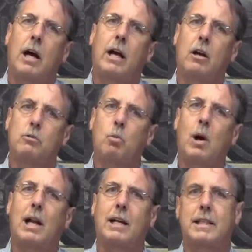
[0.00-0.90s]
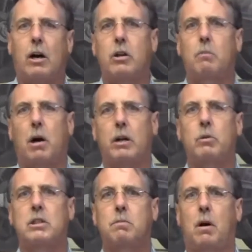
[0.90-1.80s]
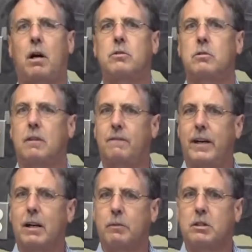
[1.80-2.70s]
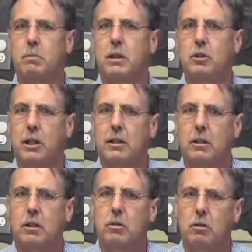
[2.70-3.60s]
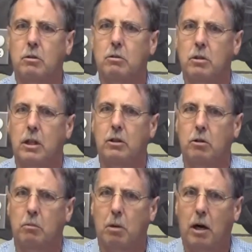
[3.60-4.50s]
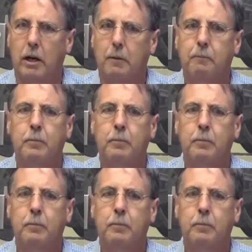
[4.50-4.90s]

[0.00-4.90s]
and as well as how your body responds to the venom that's been injected into your body.